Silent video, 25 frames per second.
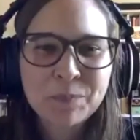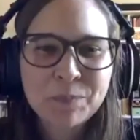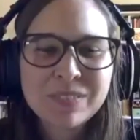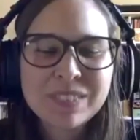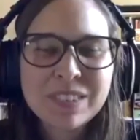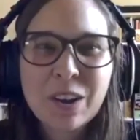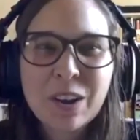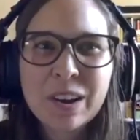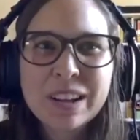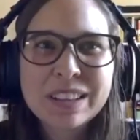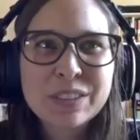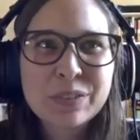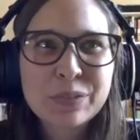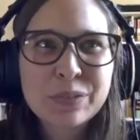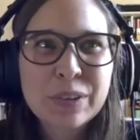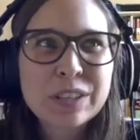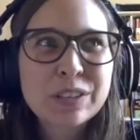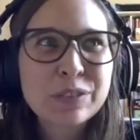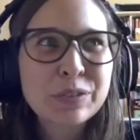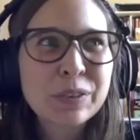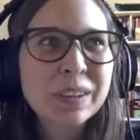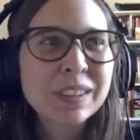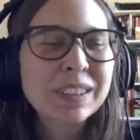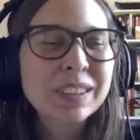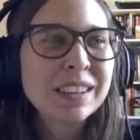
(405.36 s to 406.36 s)
No,
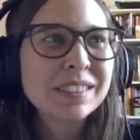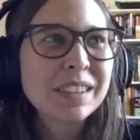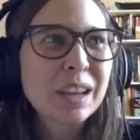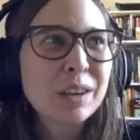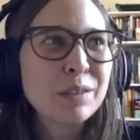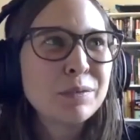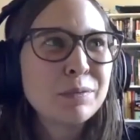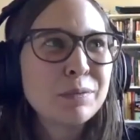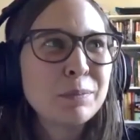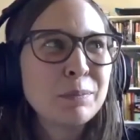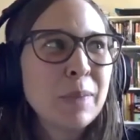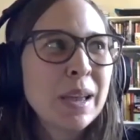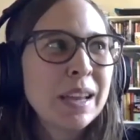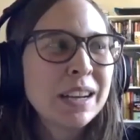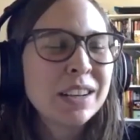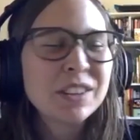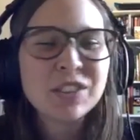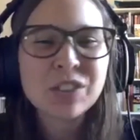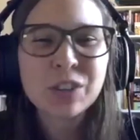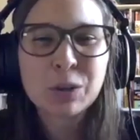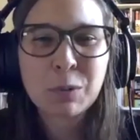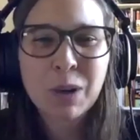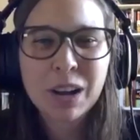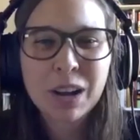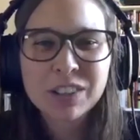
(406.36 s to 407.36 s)
it's fun because I've
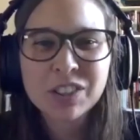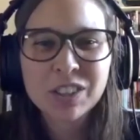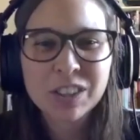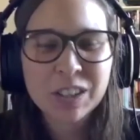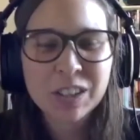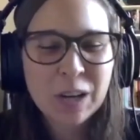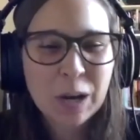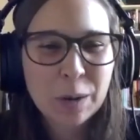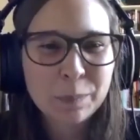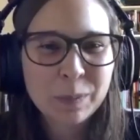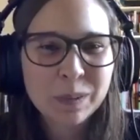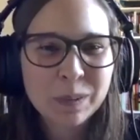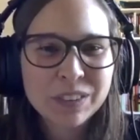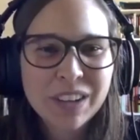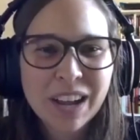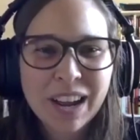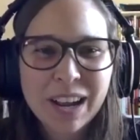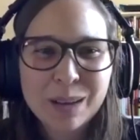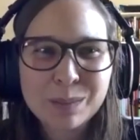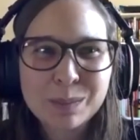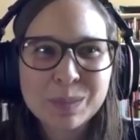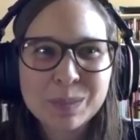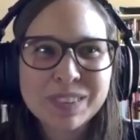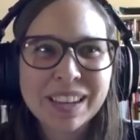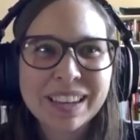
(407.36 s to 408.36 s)
managed to watch it a couple
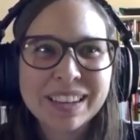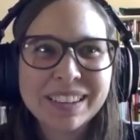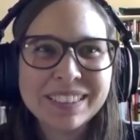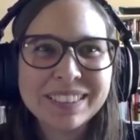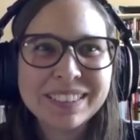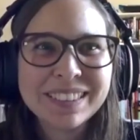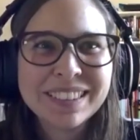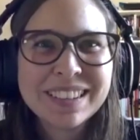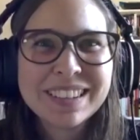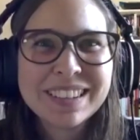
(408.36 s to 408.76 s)
times and